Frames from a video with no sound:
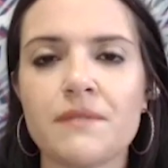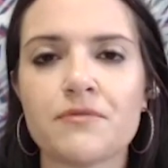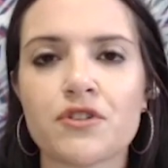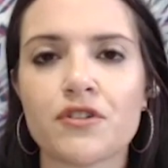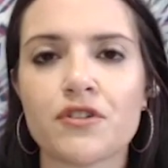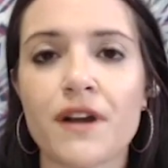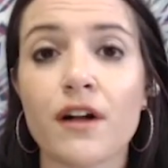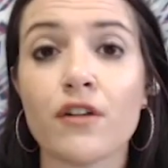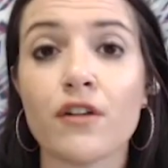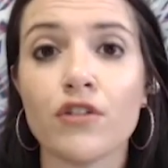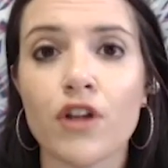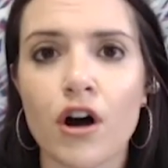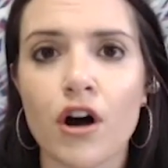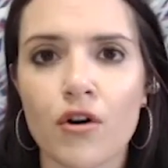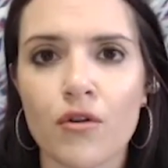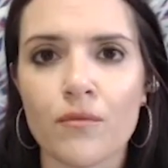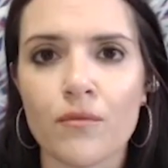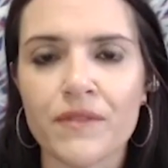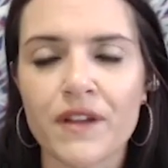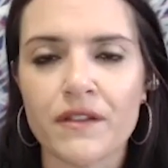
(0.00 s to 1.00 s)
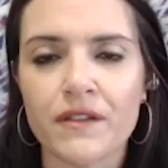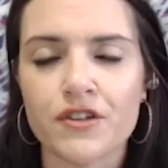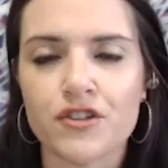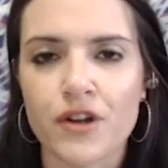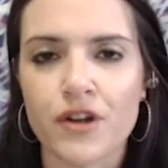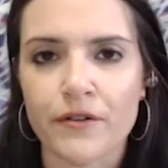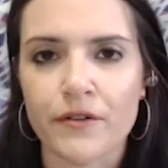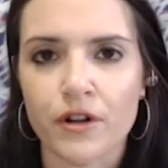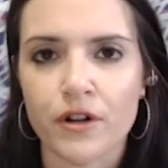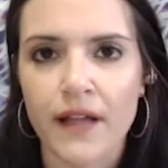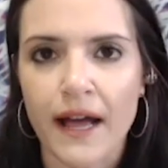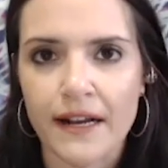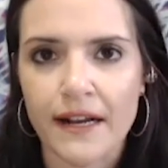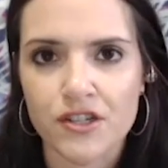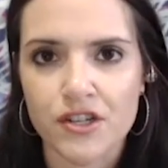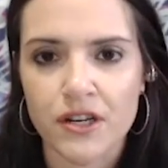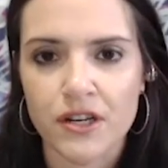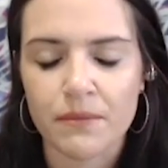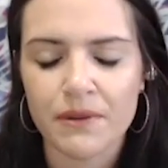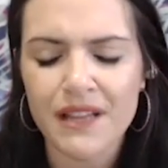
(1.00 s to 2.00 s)
turnout low in the general
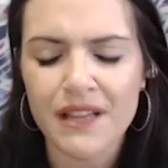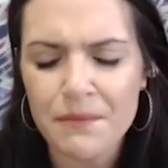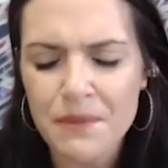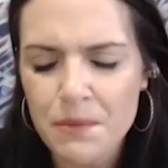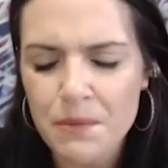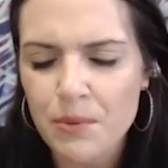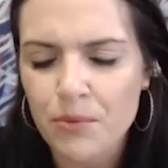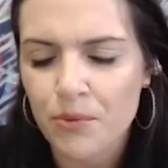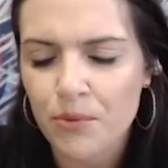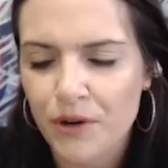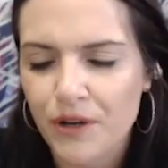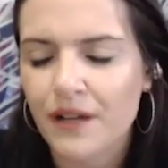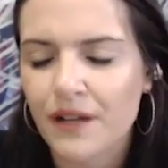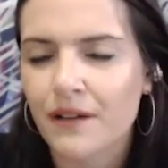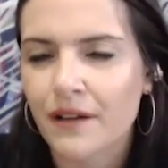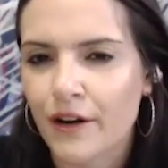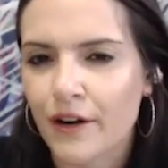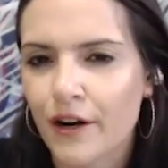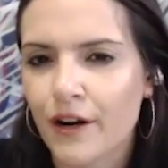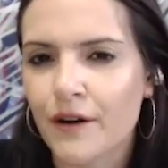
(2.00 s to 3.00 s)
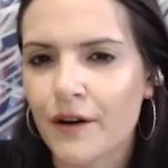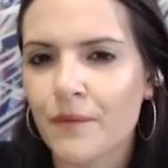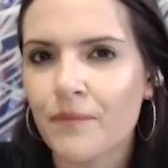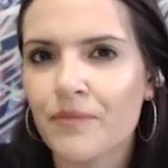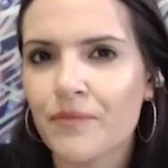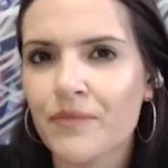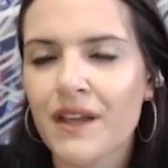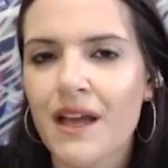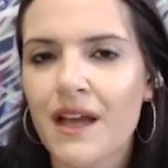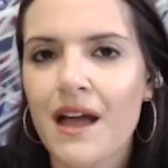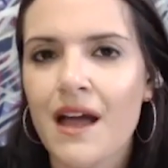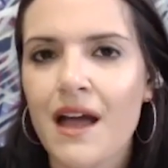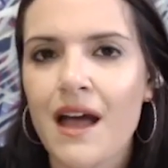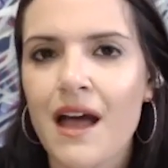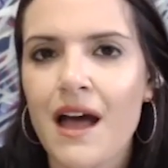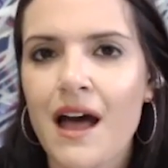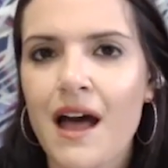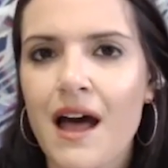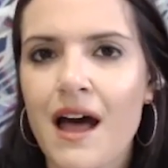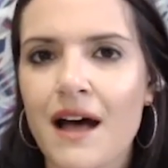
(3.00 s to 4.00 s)
election. But let me be pretty clear here.
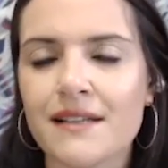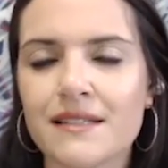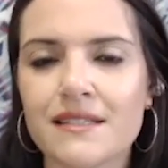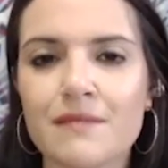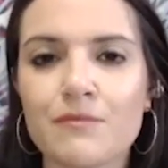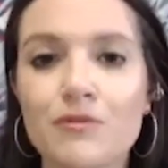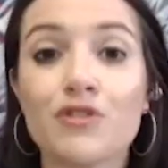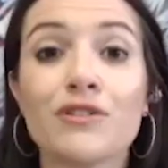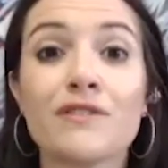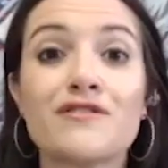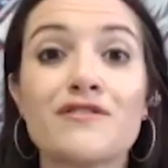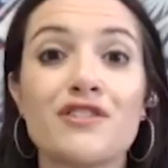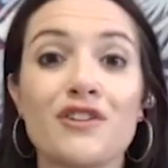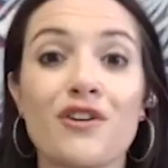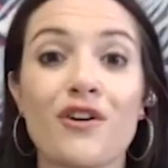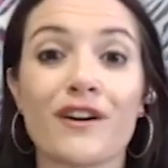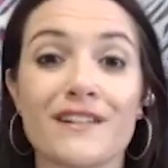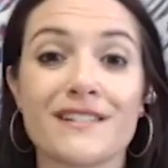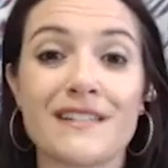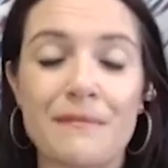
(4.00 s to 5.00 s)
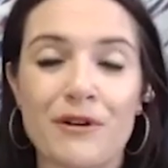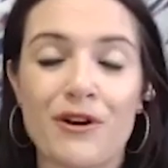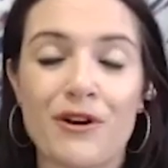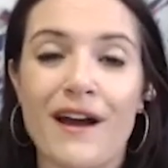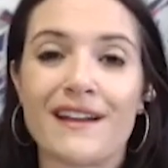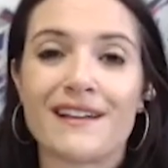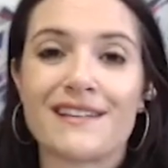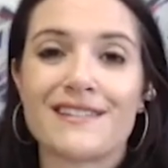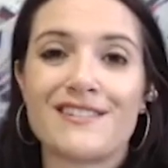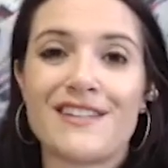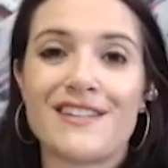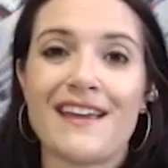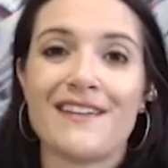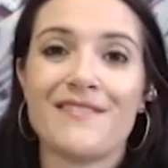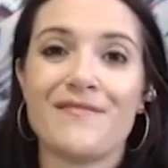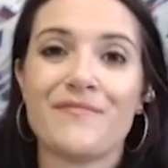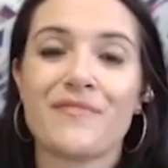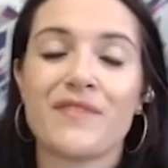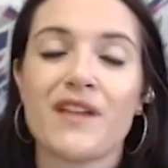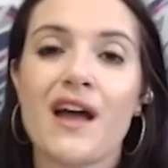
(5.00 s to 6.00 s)
As someone who lives in New York, a Democratic state,
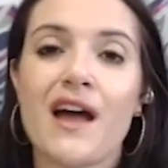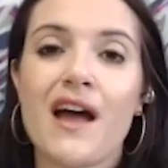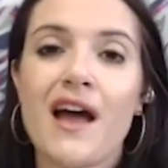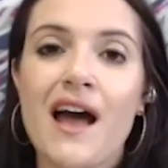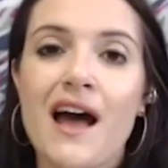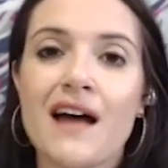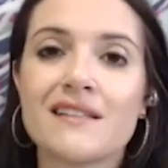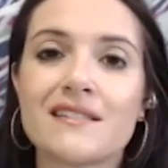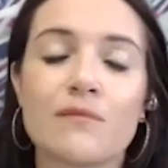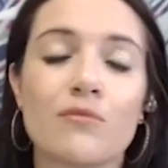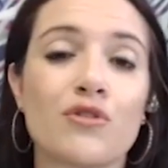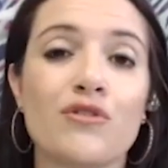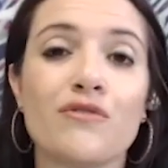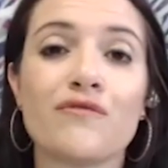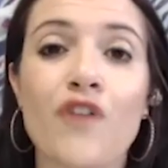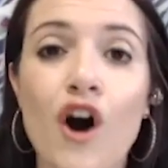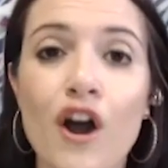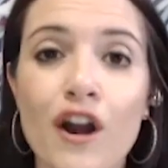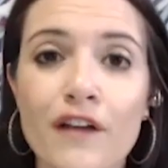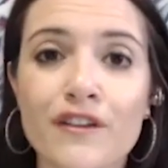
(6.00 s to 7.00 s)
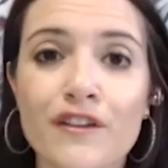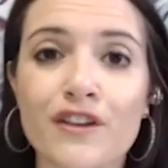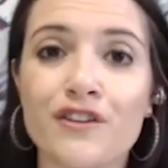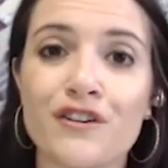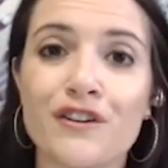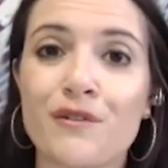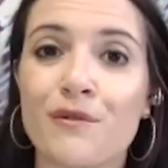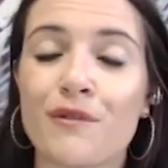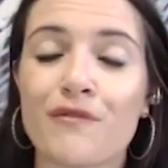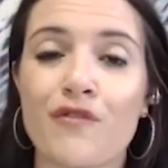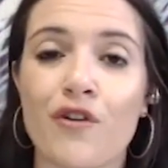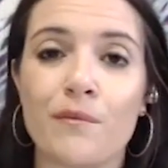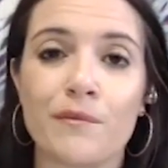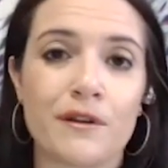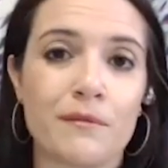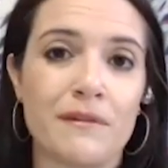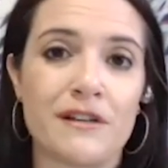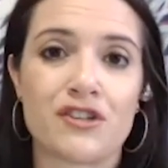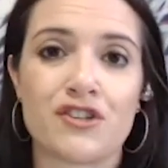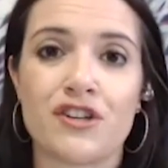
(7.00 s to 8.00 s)
someone who fought on the Unity Reform
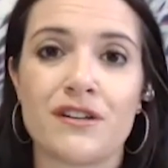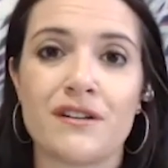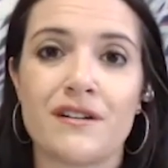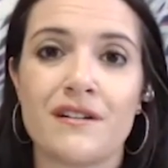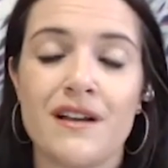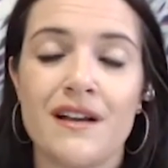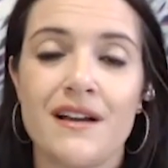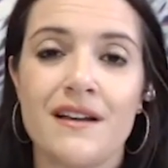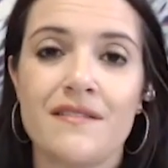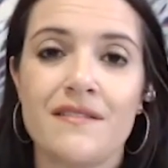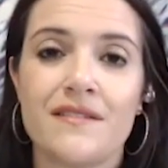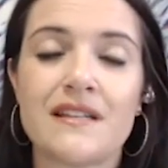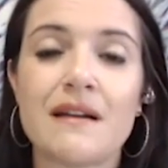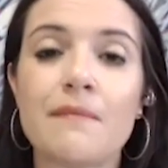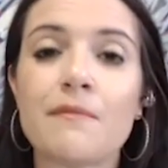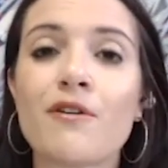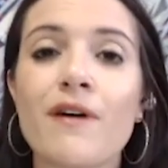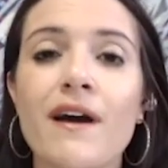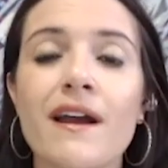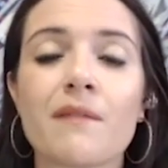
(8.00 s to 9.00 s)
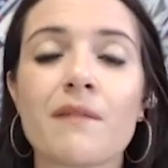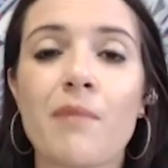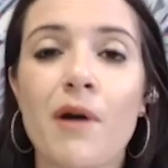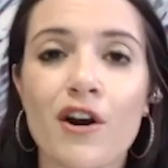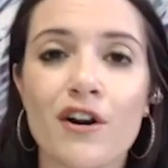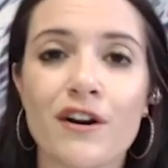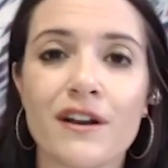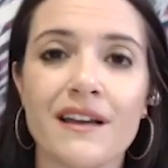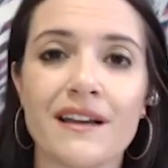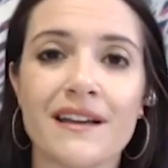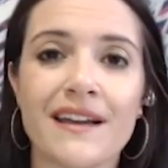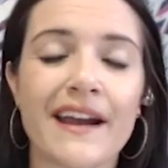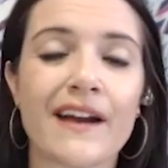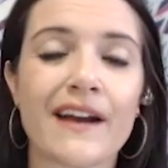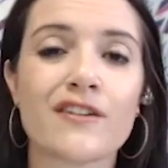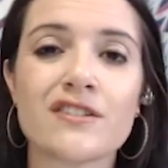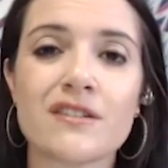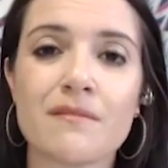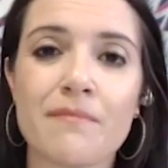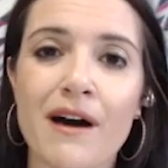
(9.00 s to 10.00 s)
Commission, the Democratic Party
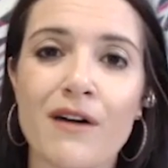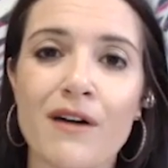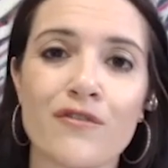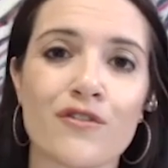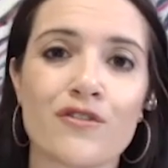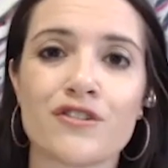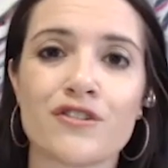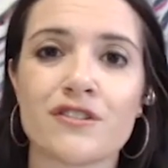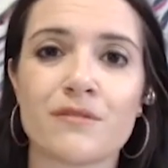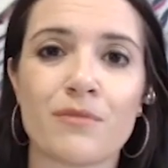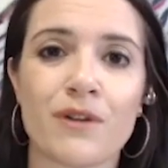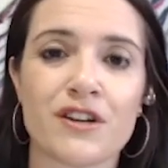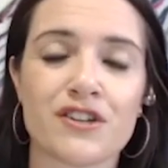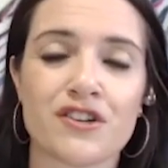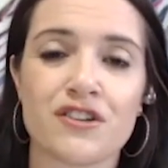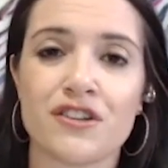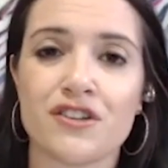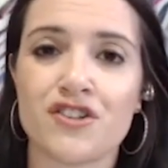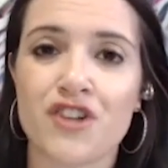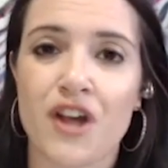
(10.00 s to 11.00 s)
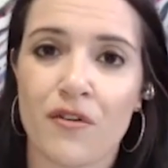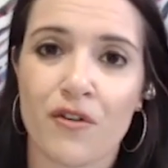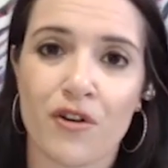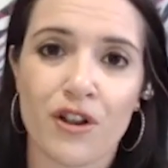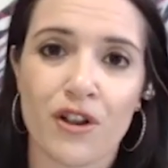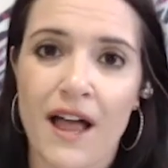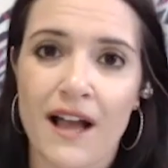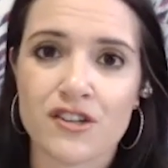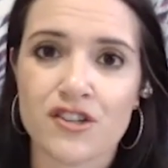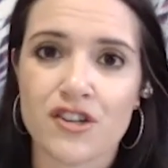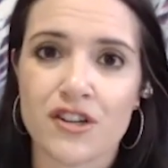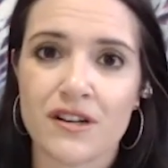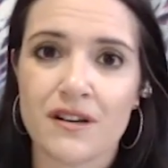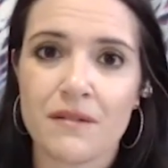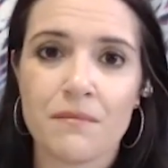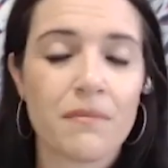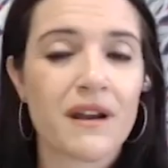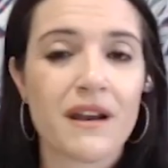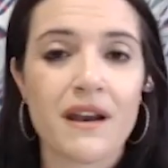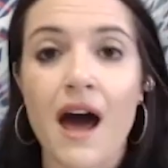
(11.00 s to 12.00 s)
cares about voter suppression in the general
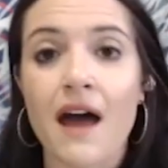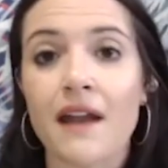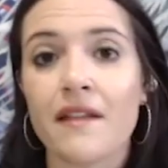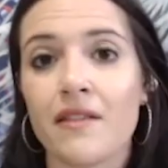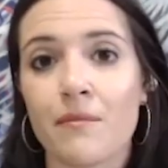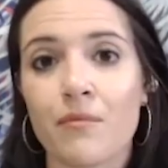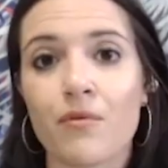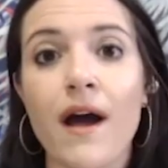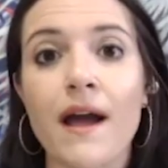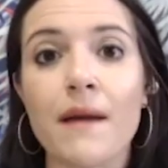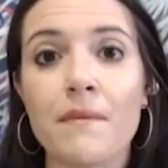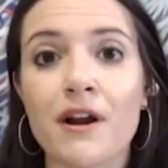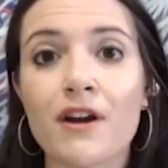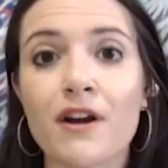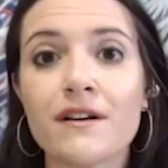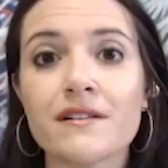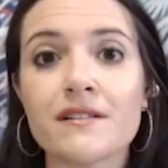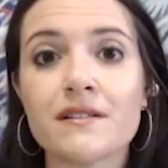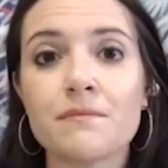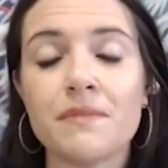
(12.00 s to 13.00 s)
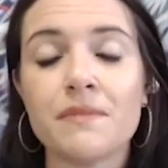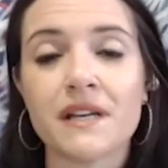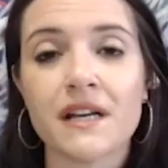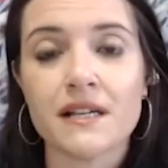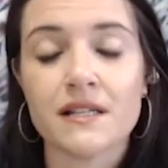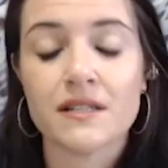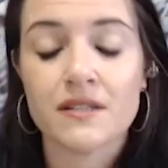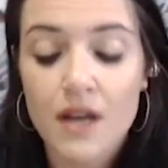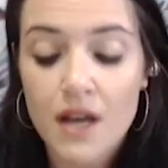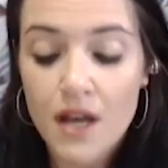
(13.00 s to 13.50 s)
election, but not in the primaries, because